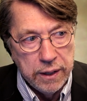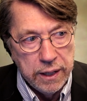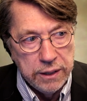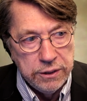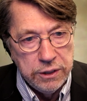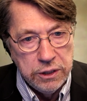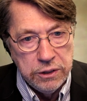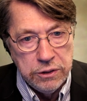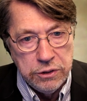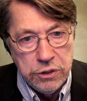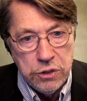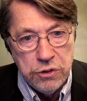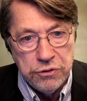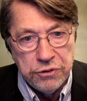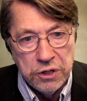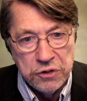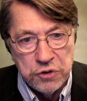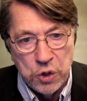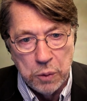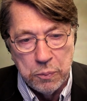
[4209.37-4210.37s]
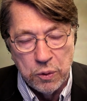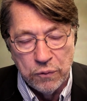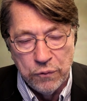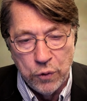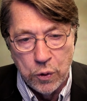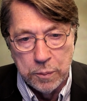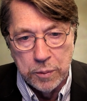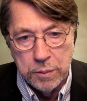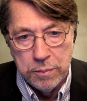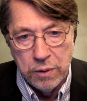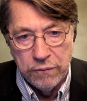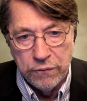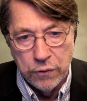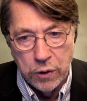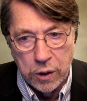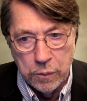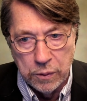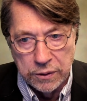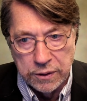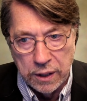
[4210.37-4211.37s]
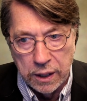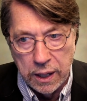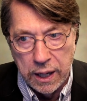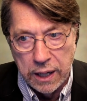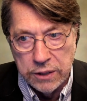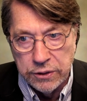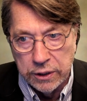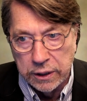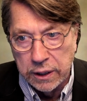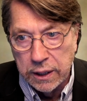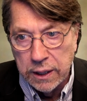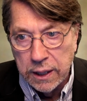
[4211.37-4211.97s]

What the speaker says: I did use Digital Performer before I went to Logic.